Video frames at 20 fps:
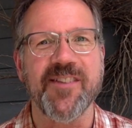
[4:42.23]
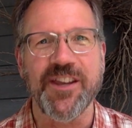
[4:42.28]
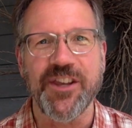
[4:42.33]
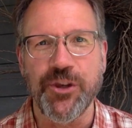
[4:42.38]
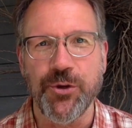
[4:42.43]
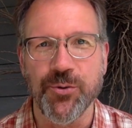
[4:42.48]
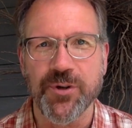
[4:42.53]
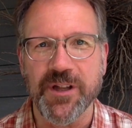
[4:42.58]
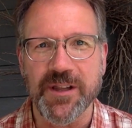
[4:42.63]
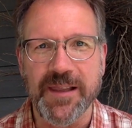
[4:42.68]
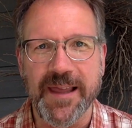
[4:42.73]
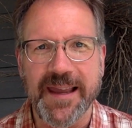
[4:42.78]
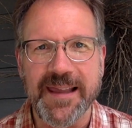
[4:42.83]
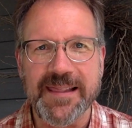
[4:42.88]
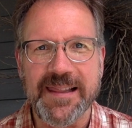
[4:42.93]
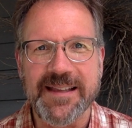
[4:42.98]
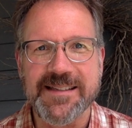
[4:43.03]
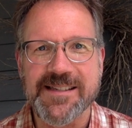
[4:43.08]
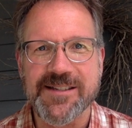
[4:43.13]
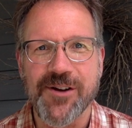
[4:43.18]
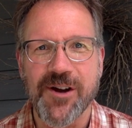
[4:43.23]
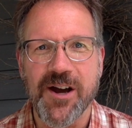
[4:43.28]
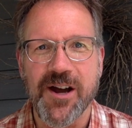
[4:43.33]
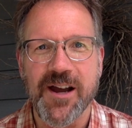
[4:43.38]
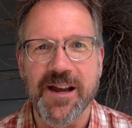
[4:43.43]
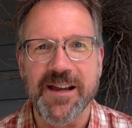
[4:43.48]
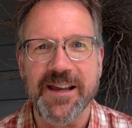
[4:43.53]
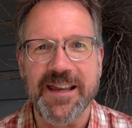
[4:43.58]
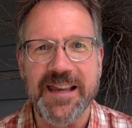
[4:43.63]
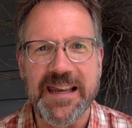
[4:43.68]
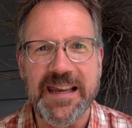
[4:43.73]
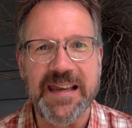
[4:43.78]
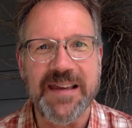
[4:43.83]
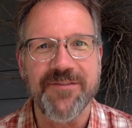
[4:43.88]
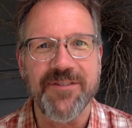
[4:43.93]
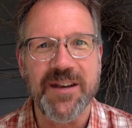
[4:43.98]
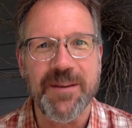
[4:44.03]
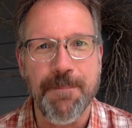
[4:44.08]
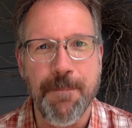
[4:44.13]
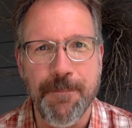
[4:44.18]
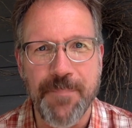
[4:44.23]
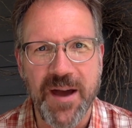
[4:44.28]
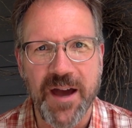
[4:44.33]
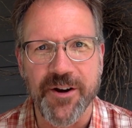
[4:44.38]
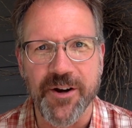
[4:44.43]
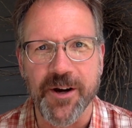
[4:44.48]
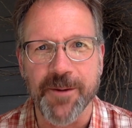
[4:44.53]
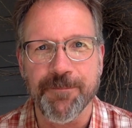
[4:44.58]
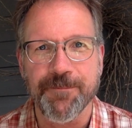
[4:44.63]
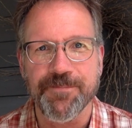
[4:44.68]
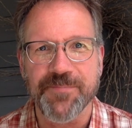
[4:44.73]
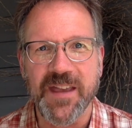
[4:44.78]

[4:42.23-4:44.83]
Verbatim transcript: a ukulele song, even better.